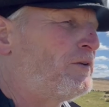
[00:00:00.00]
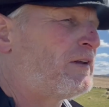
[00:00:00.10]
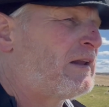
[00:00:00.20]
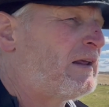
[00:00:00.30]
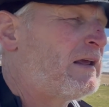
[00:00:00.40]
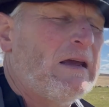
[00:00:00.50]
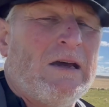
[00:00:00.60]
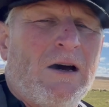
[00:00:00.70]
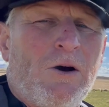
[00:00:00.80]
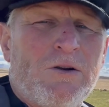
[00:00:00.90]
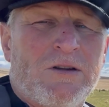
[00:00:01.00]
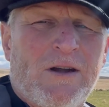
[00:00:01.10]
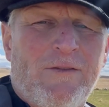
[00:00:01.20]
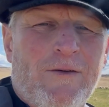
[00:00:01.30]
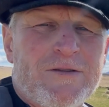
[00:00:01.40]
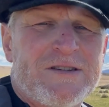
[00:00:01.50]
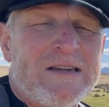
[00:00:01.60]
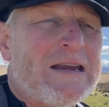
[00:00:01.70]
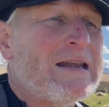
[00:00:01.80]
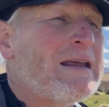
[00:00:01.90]
any ocean I've ever
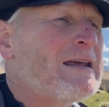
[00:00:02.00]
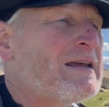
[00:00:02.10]
seen.